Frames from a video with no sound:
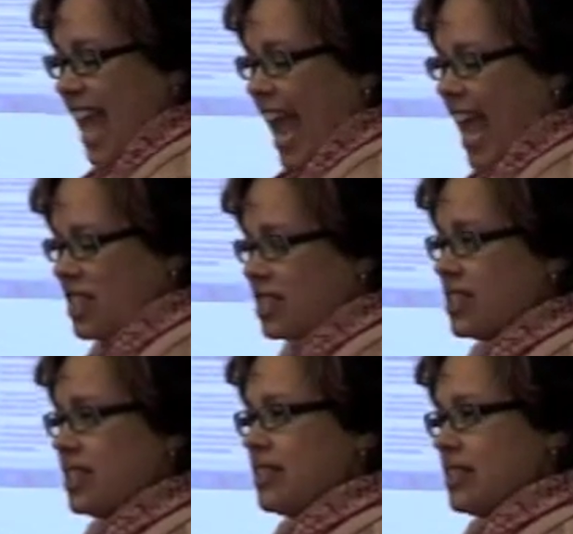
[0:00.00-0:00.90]

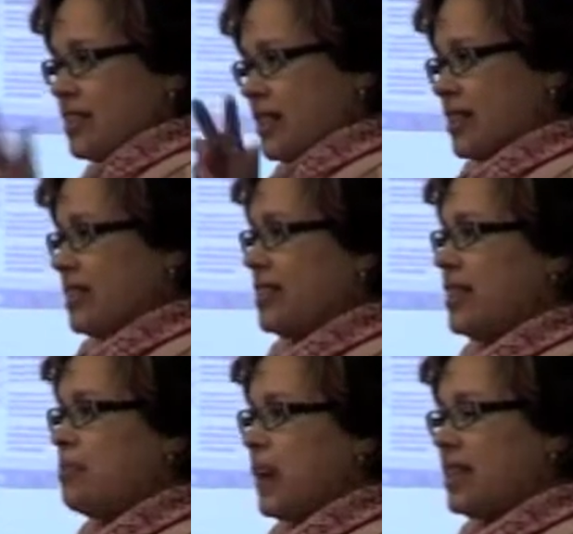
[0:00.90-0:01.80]
And
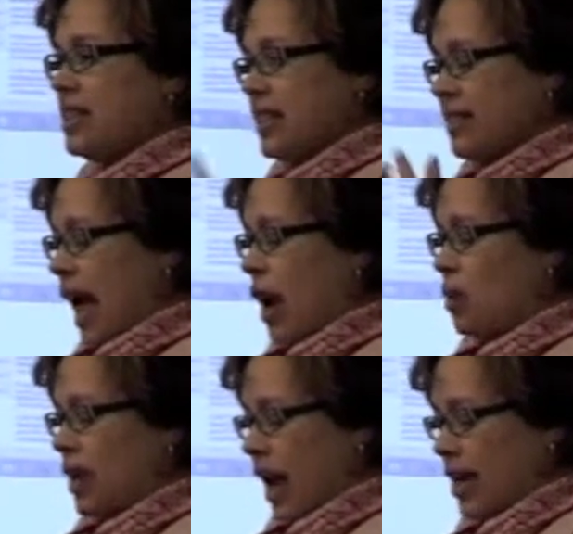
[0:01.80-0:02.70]
embedded in the
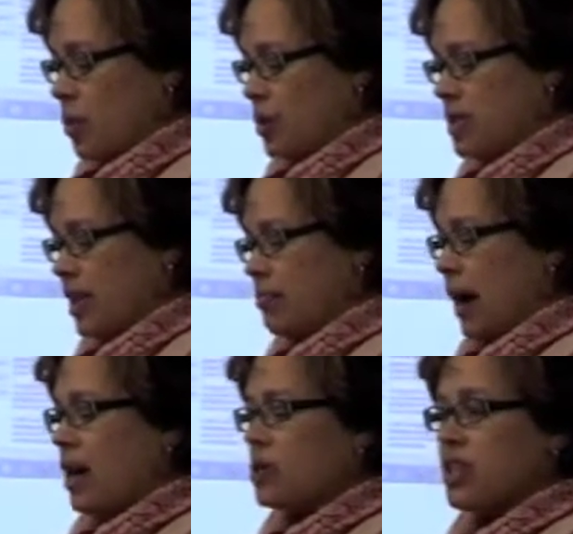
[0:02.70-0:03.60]
outline was then
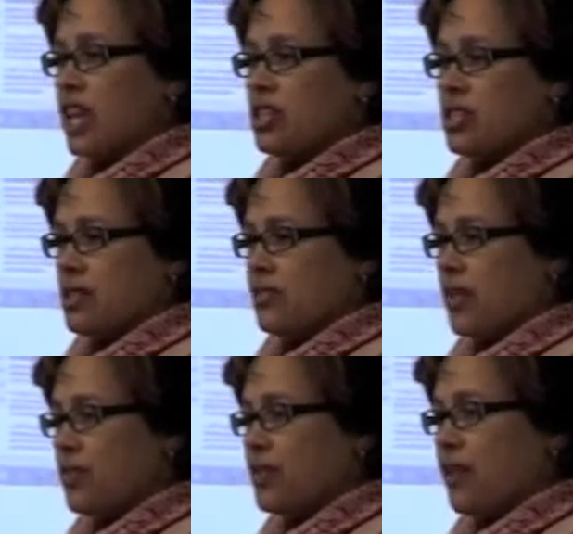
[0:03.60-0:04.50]
biosketches and
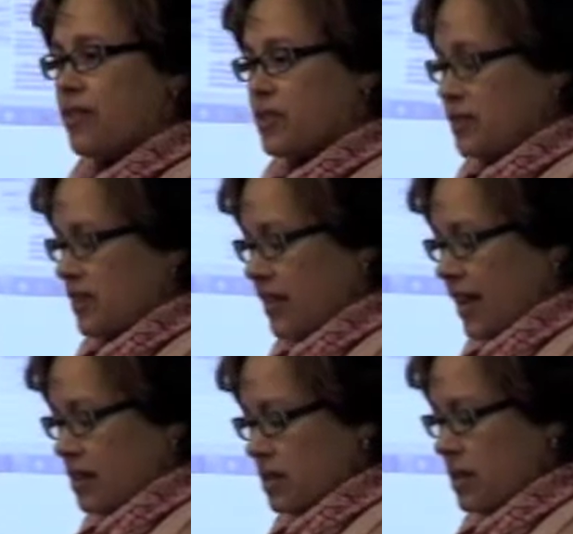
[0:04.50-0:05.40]
photographs of the
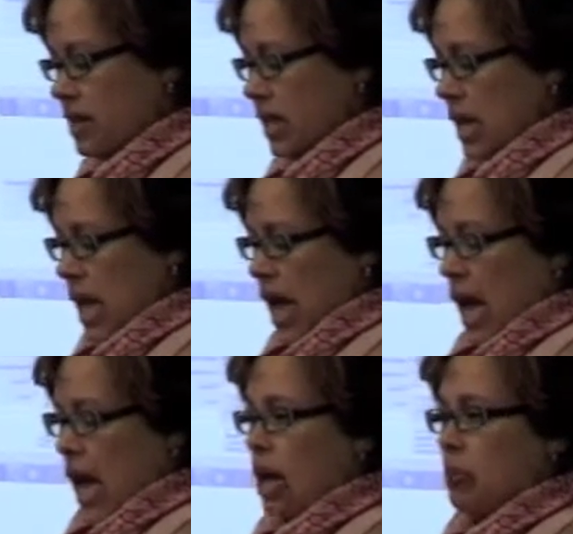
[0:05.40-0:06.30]
faculty.
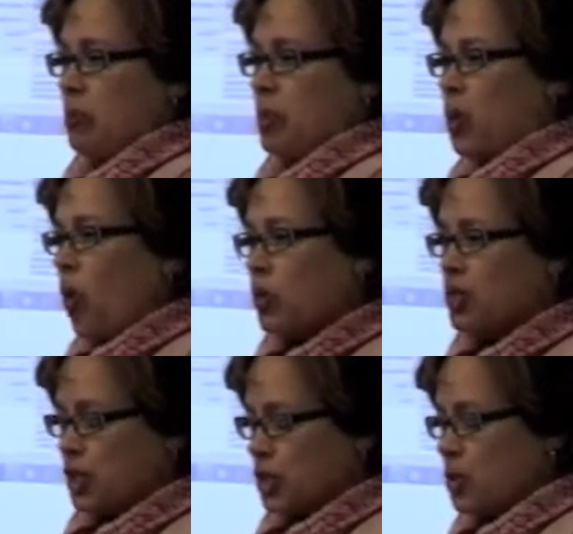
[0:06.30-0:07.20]
The
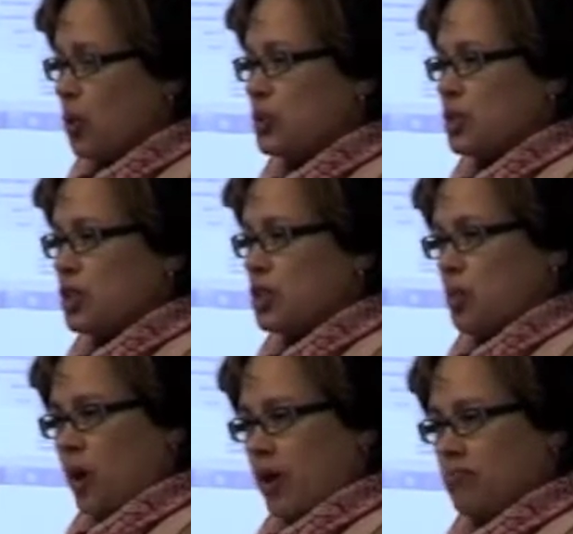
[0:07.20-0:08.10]
course resources
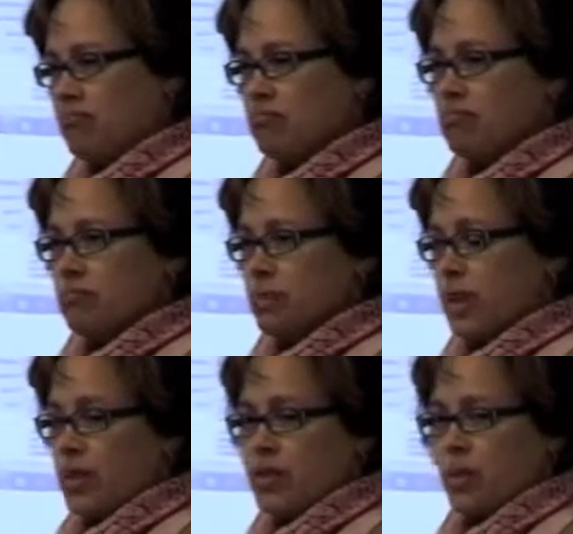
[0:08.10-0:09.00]
were,
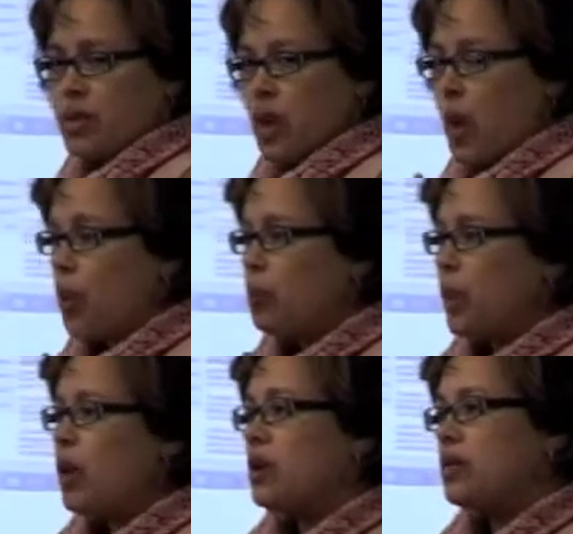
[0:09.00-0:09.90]
because there was a whole
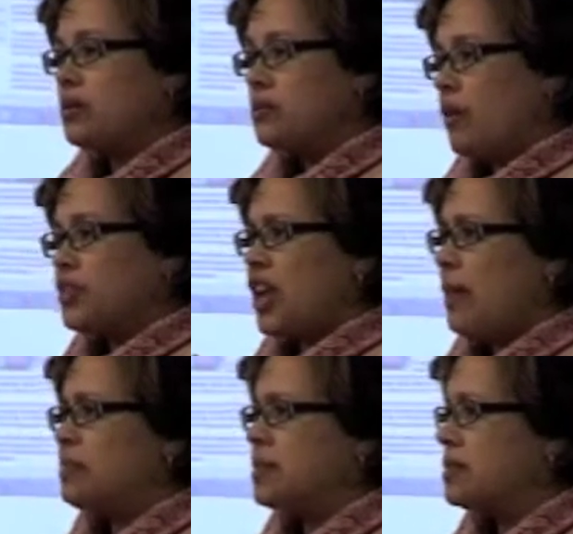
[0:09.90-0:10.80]
book of
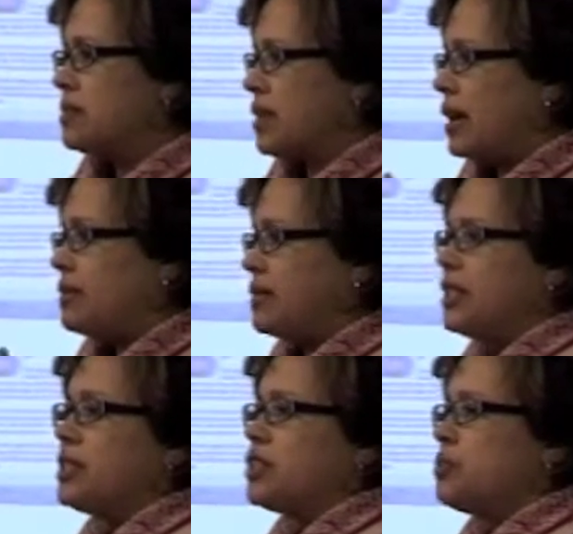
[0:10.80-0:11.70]
chapters and
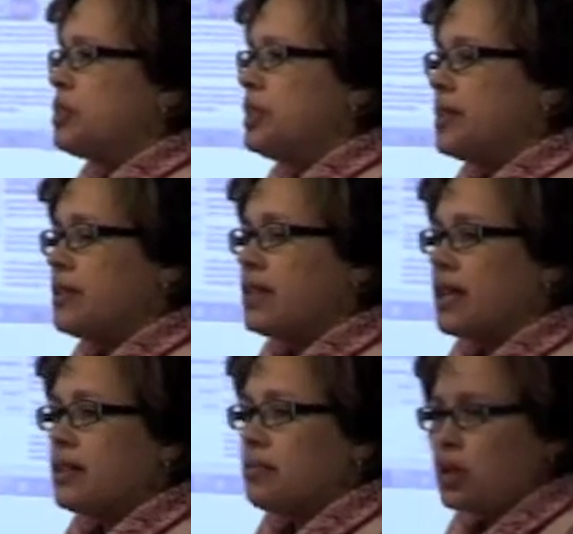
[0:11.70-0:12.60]
research material
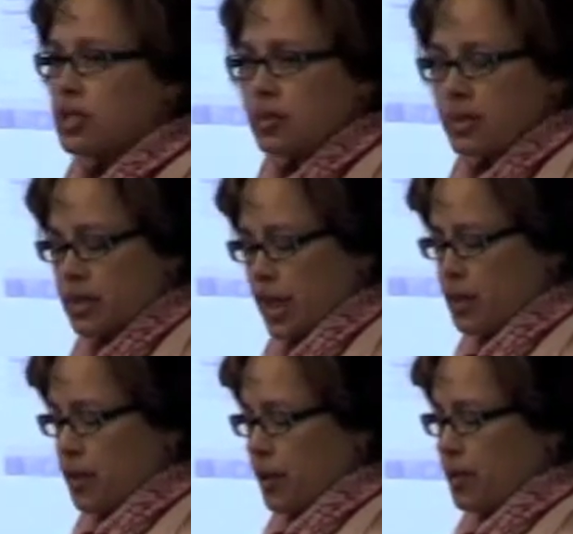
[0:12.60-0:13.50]
that the participants had
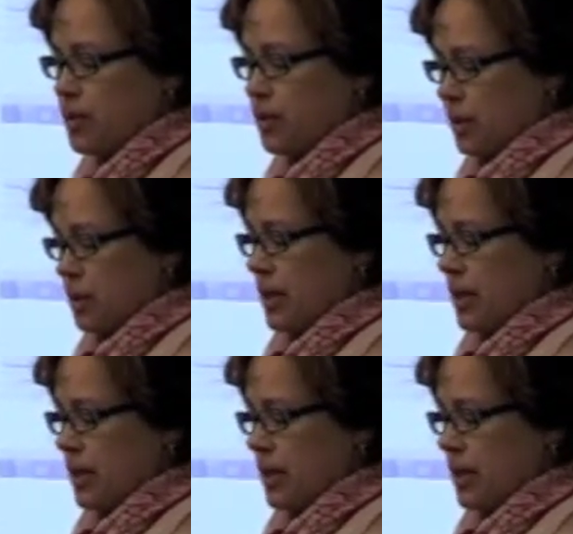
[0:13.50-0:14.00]
to go through.